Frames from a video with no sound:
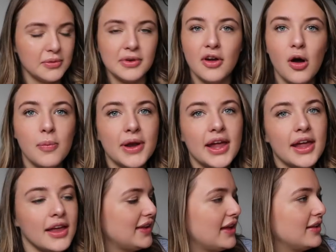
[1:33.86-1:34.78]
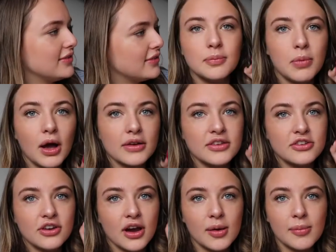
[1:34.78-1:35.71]
So when you open it, it says
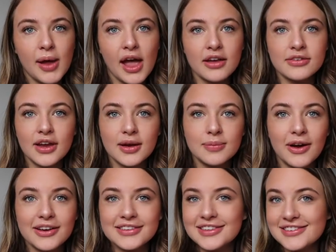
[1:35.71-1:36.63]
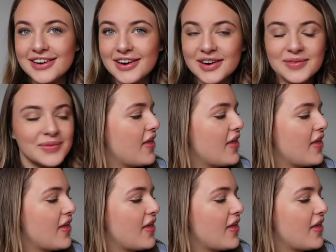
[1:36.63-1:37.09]
Boxycharm, hashtag Boxycharm,